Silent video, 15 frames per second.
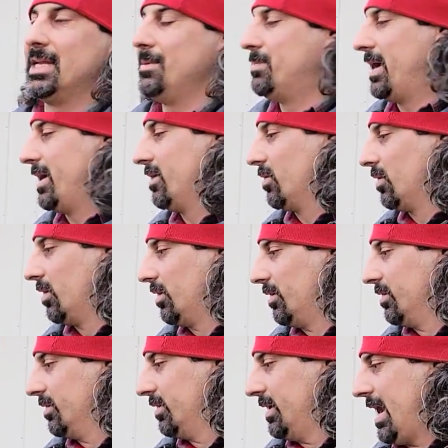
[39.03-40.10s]
eBay
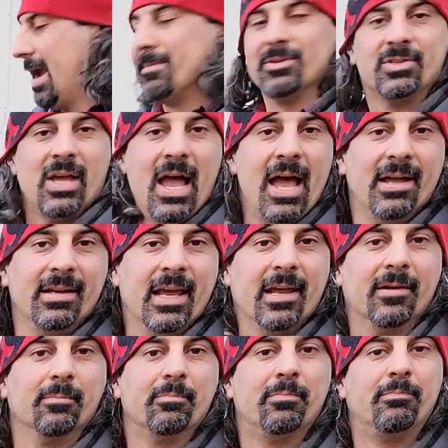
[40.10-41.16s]
or Amazon
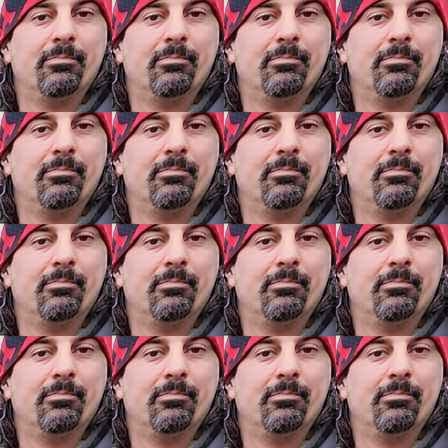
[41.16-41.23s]
and